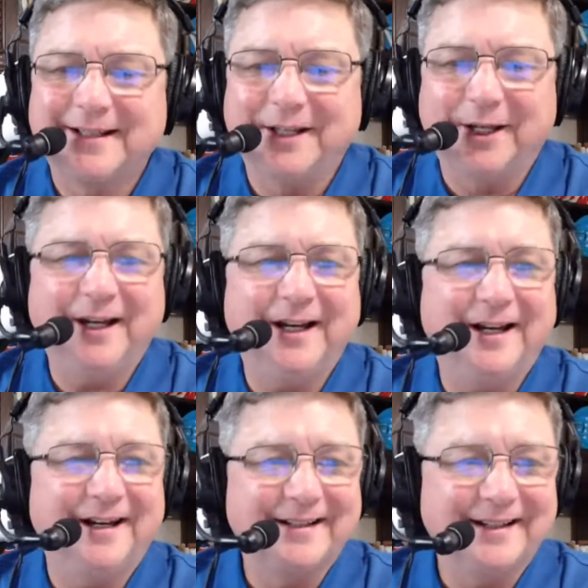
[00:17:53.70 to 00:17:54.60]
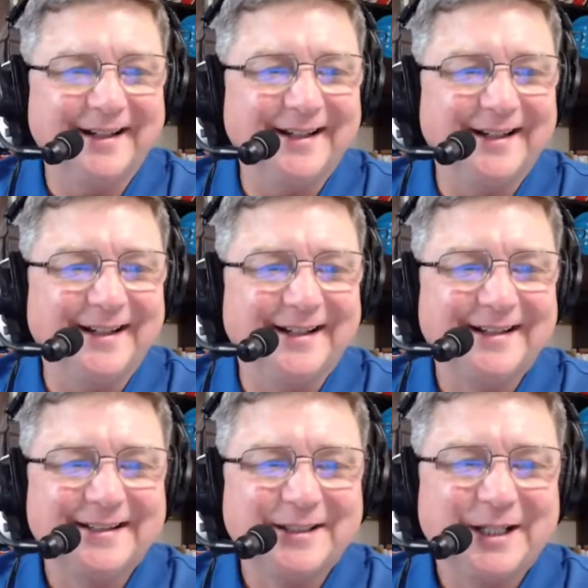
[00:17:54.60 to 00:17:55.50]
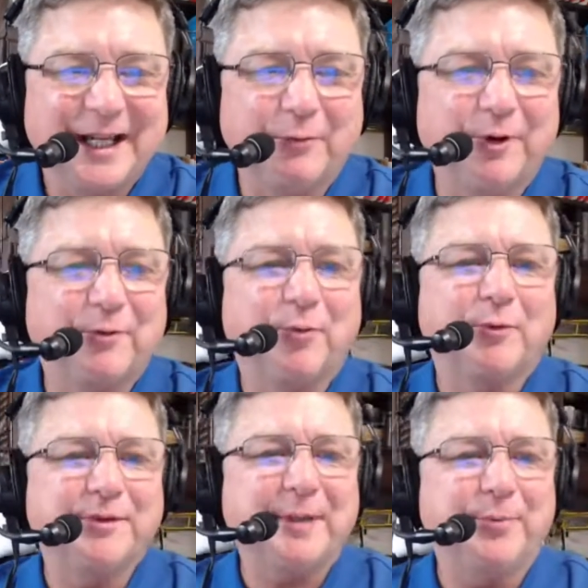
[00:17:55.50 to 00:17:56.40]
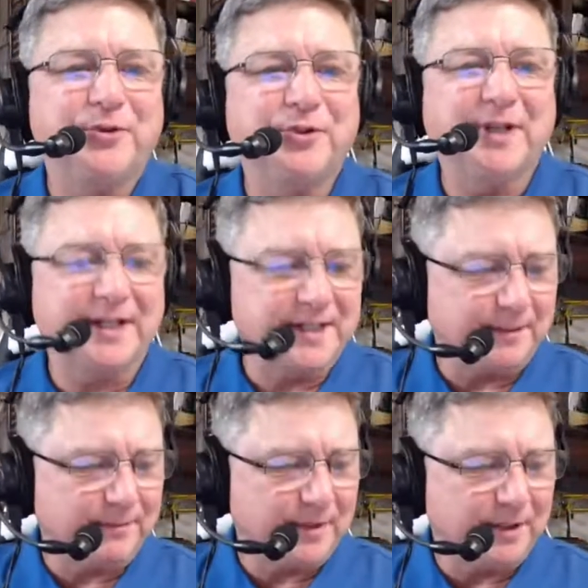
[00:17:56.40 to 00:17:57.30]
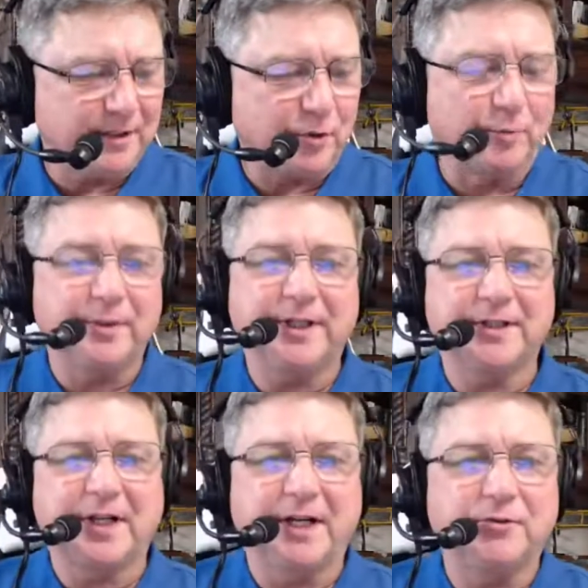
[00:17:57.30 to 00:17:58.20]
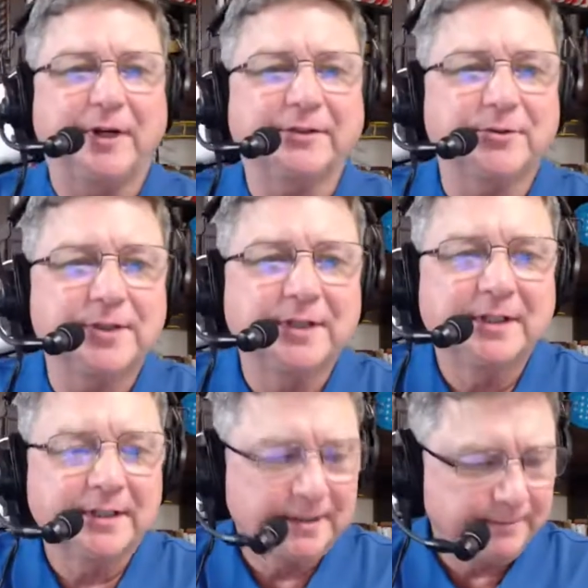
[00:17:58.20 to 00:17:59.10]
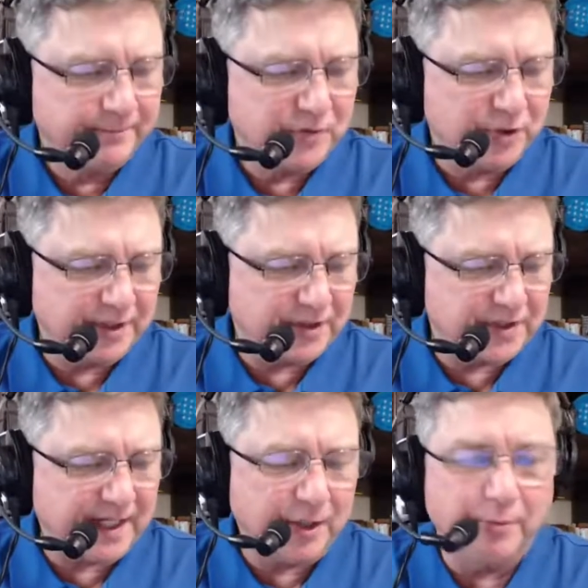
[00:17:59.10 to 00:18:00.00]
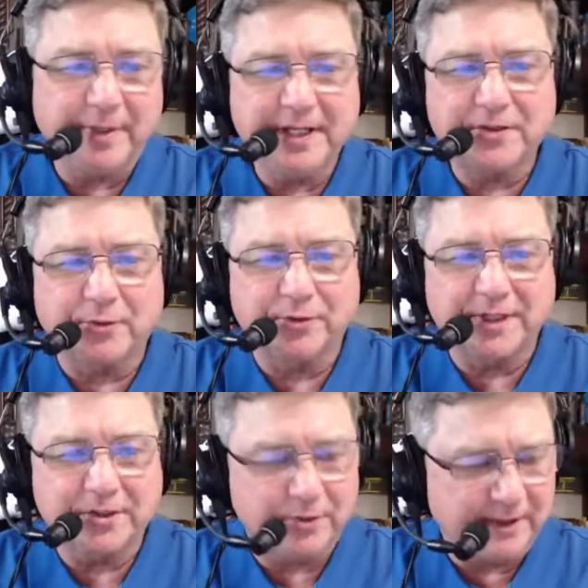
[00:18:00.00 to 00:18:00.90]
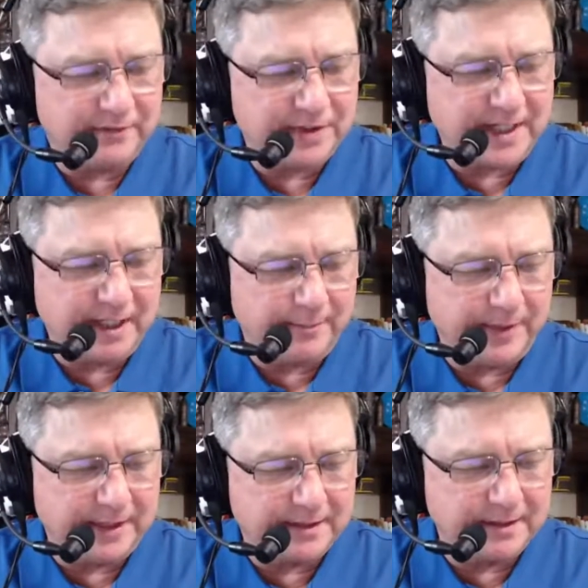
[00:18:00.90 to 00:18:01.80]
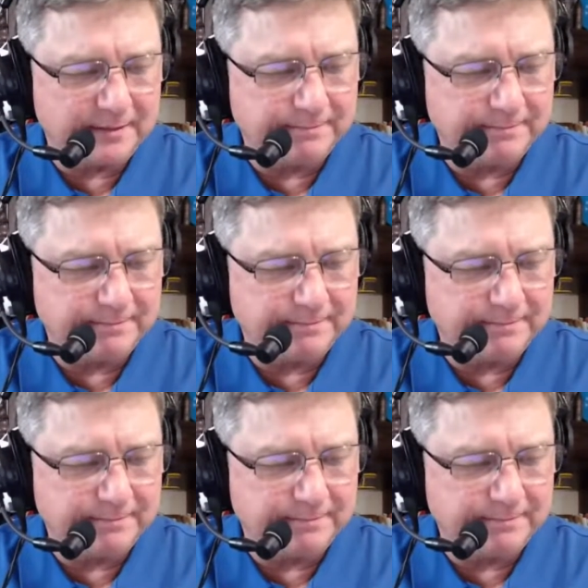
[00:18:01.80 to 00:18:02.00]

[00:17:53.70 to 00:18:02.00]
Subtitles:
yeah. And where would they put you guys up normally as contractors? Did you get to stay on base, or did you have to stay up at